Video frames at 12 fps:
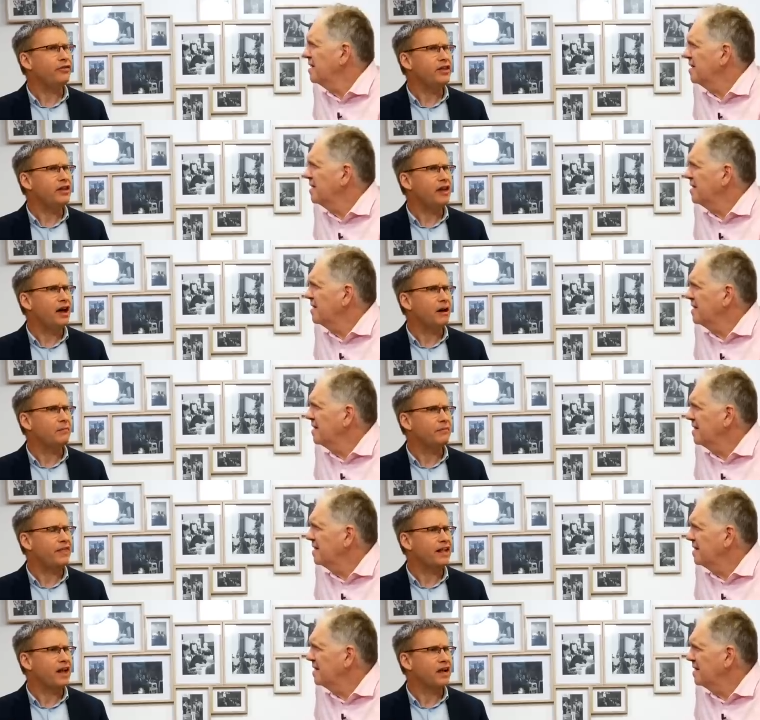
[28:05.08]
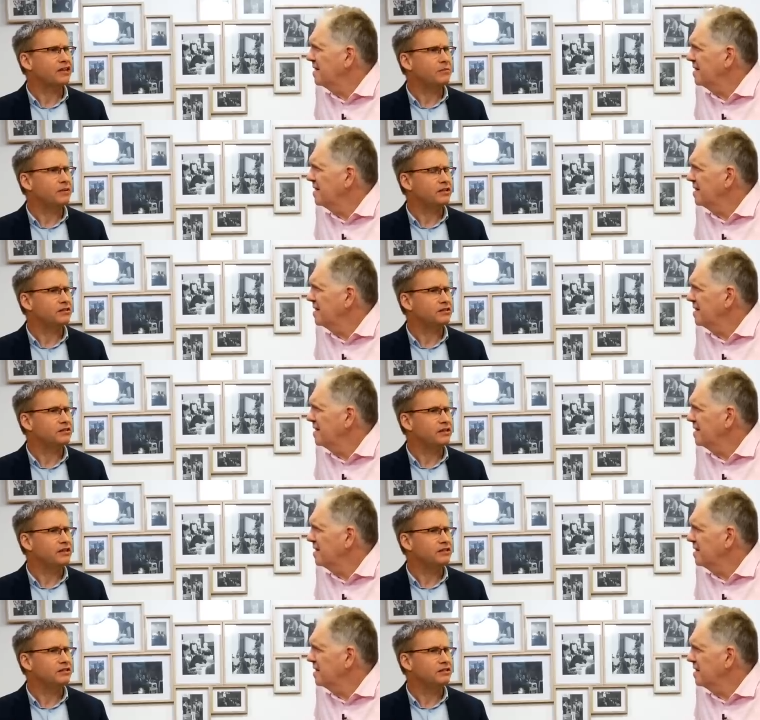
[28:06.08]
Speaker 1: I think um, that argument
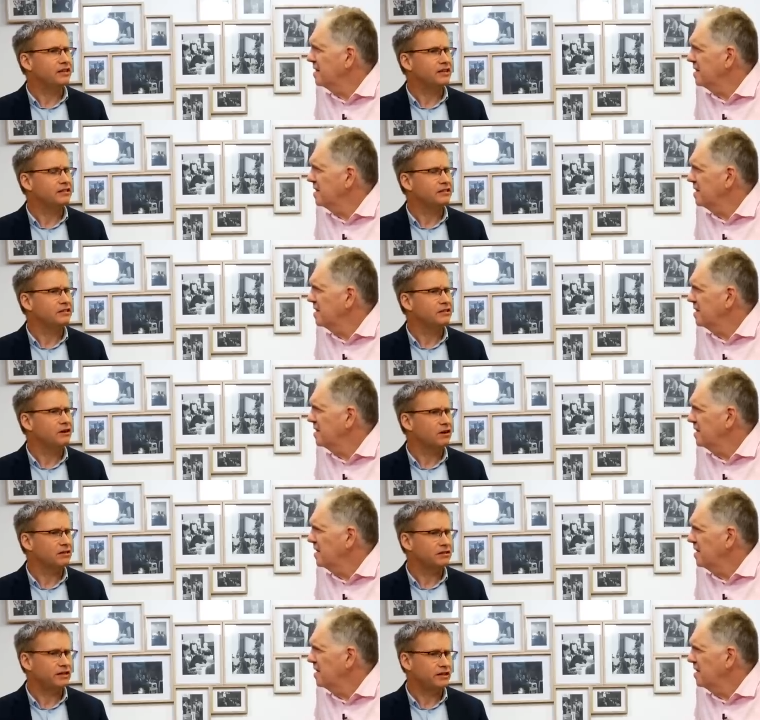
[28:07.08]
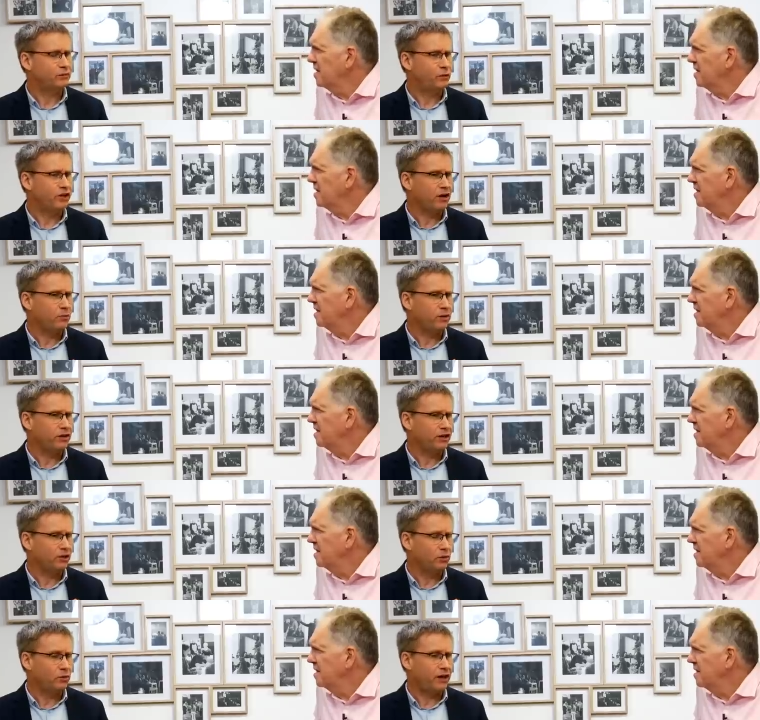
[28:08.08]
is is not as when I when
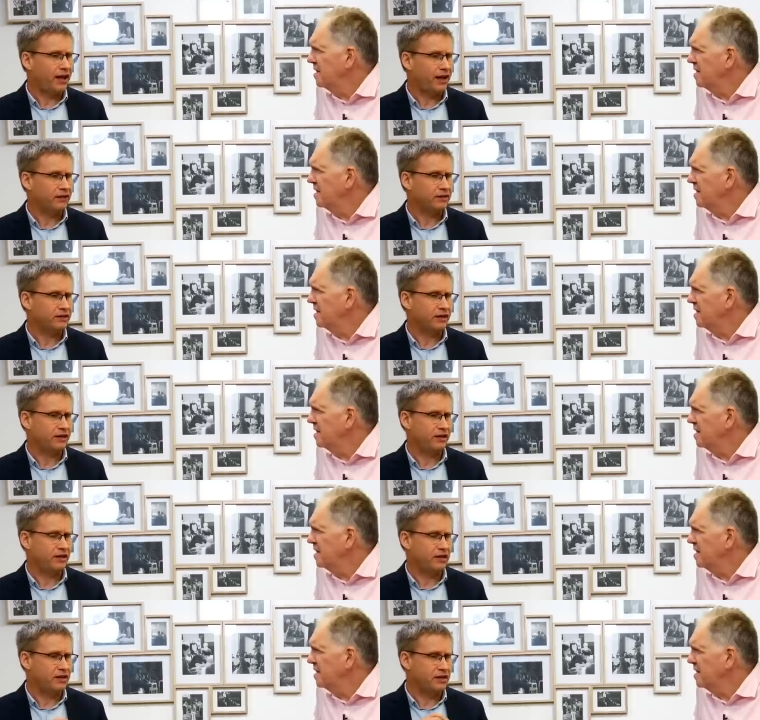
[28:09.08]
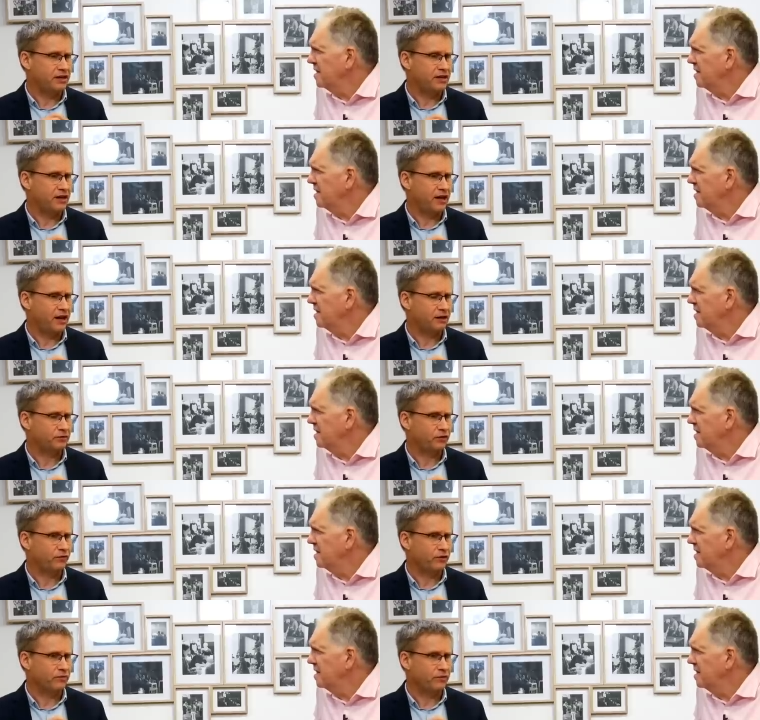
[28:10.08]
I look at the key uh,
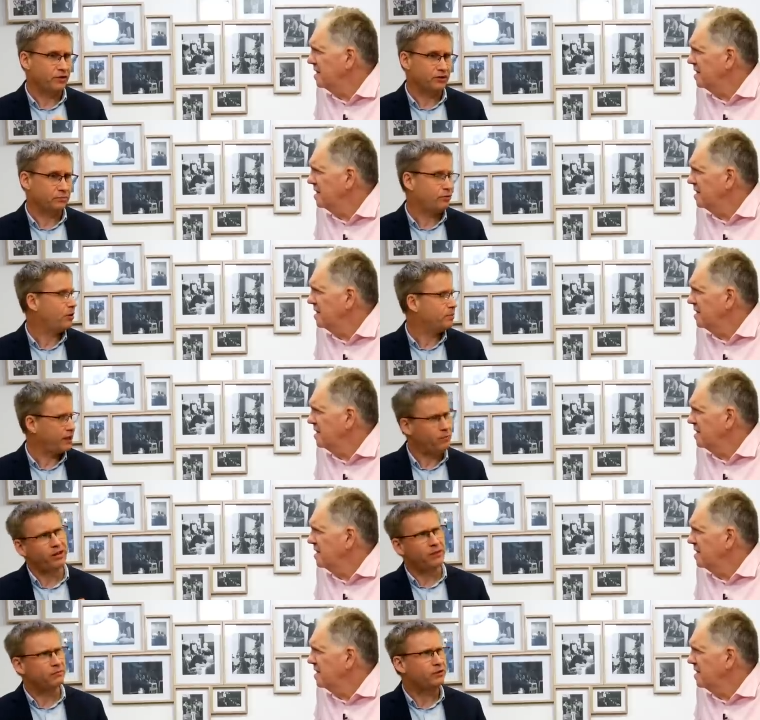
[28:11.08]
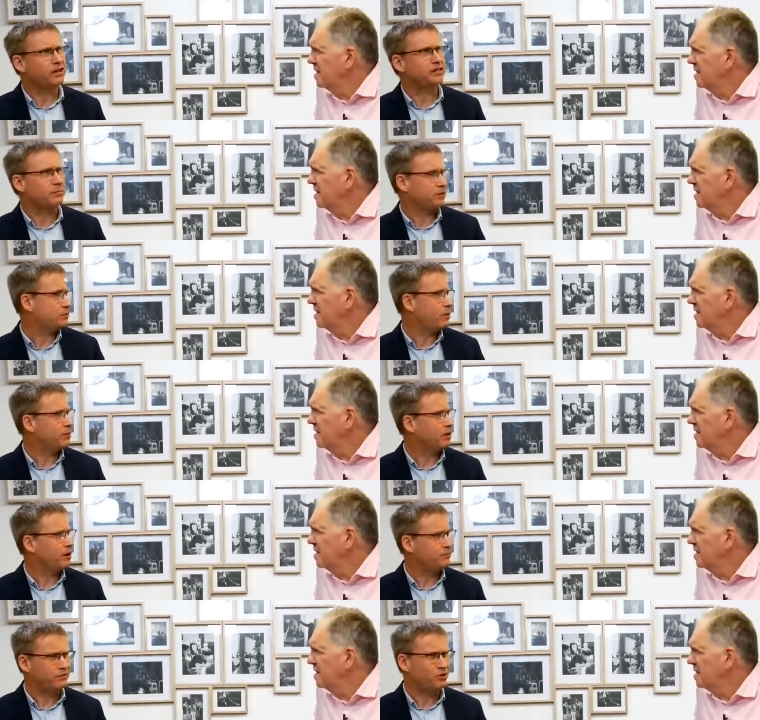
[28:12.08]
sort of the, the, most popular, and when I when I say most
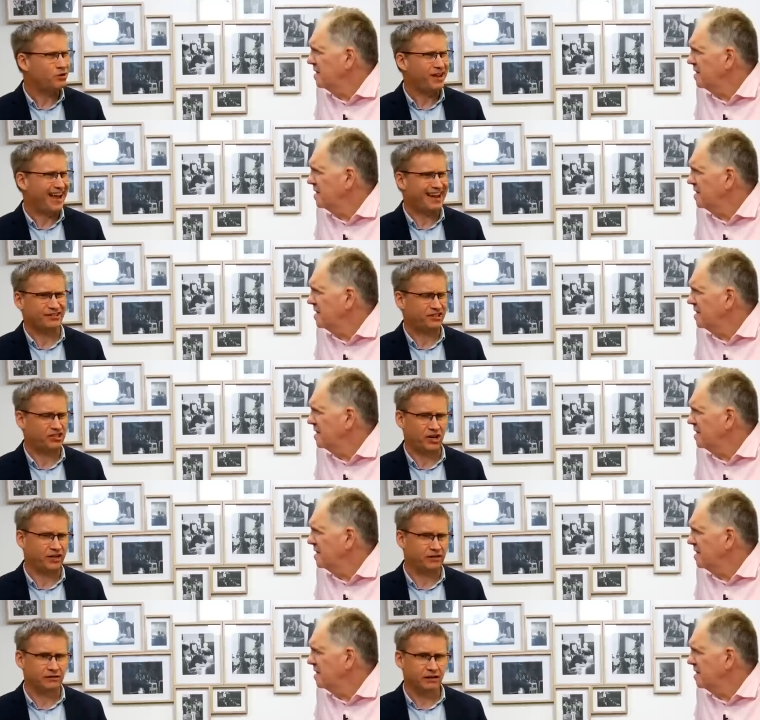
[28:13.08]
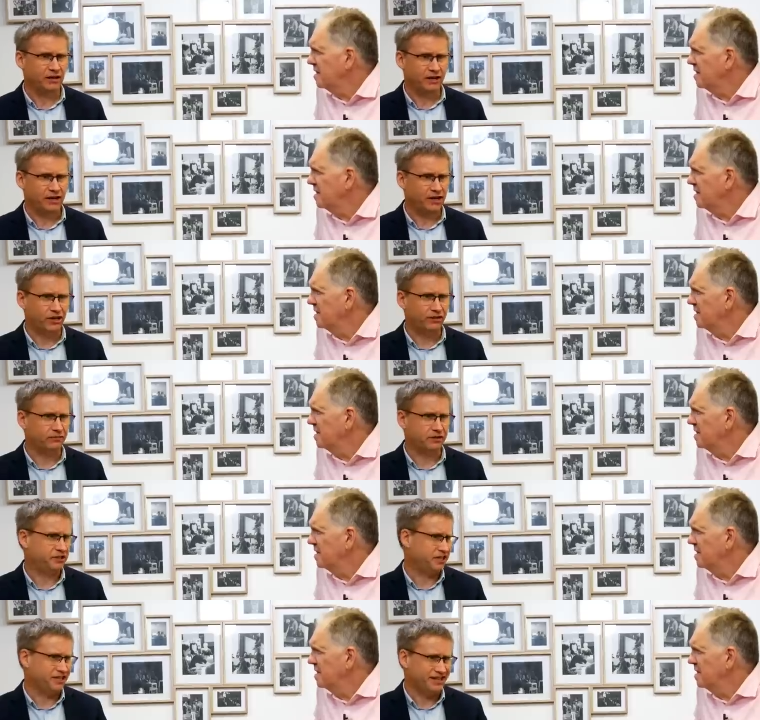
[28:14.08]
popular, I'm talking outside. You know
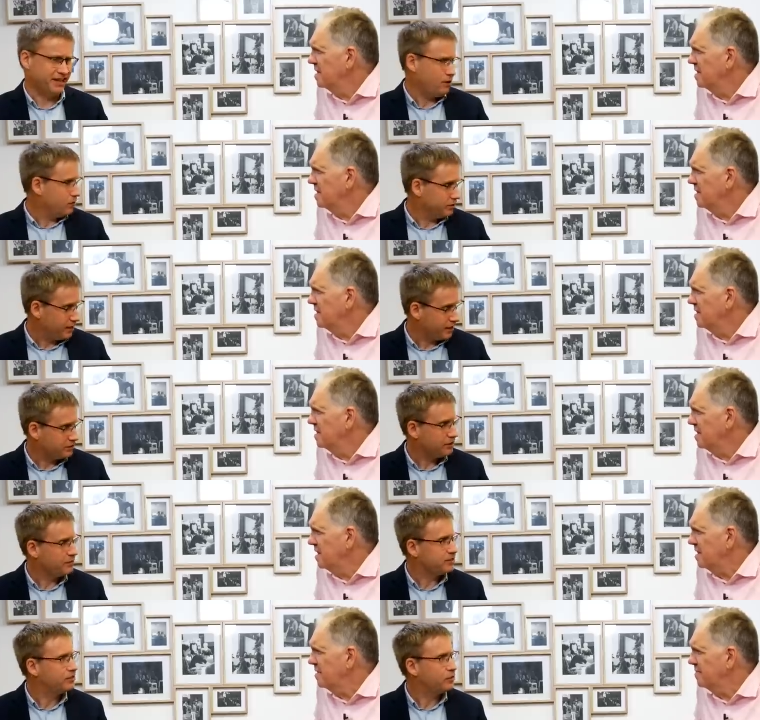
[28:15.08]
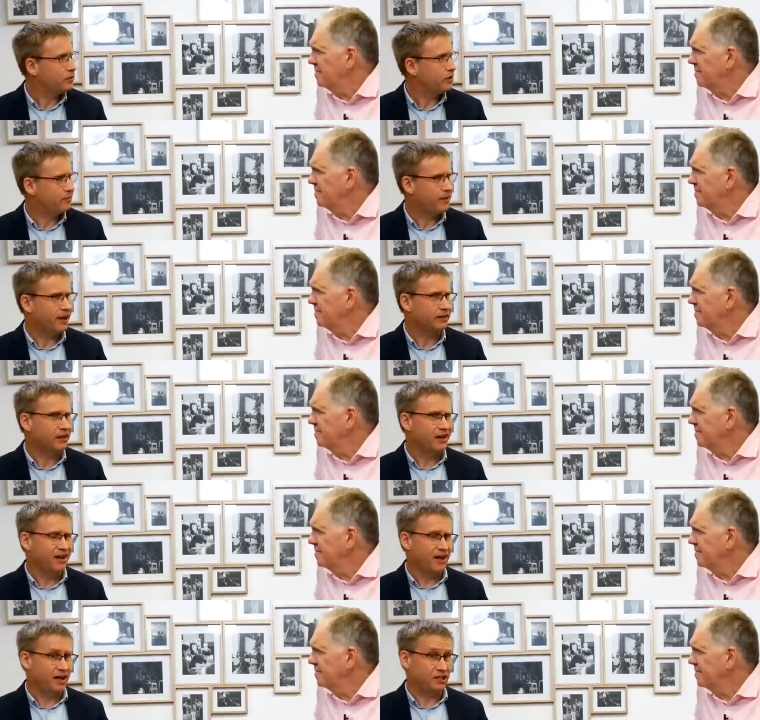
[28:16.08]
the Sydney context. I'm yeah. actually talking about,
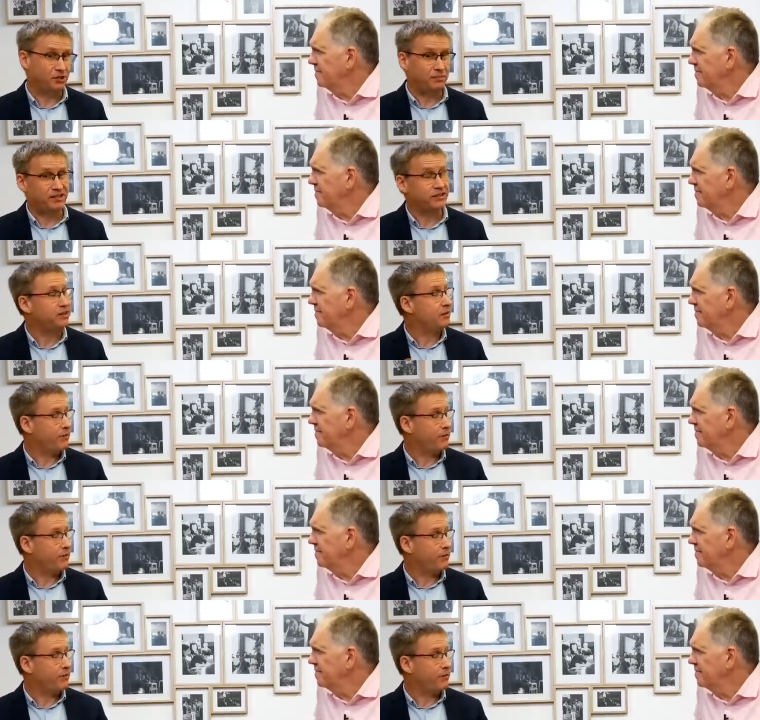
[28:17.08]
especially the